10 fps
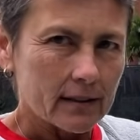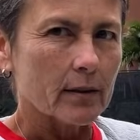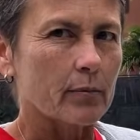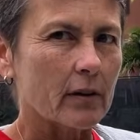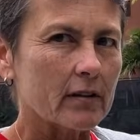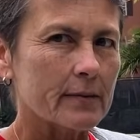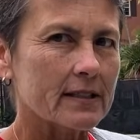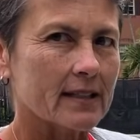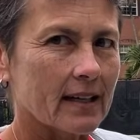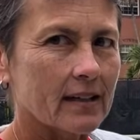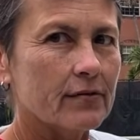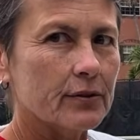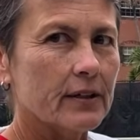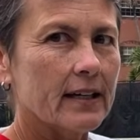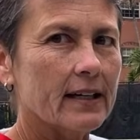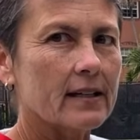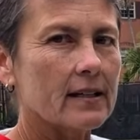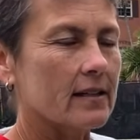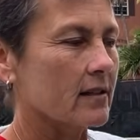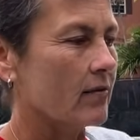the problem is that if you hit it
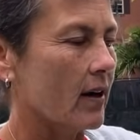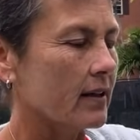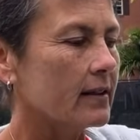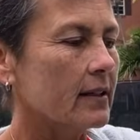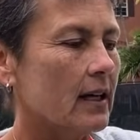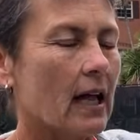as a volley,